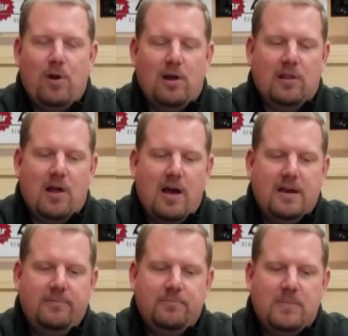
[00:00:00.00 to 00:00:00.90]

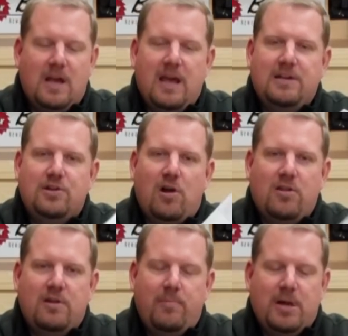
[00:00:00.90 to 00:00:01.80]
online, I entered all
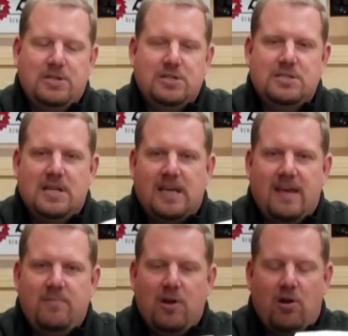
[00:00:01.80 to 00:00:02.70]
the dimensions, they
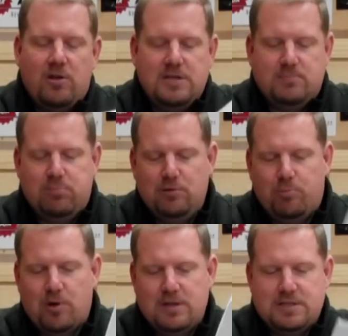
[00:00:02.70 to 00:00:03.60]
gave me all these
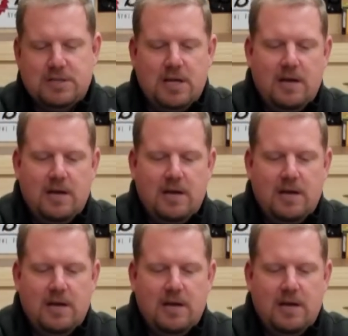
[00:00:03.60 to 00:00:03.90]
blueprints,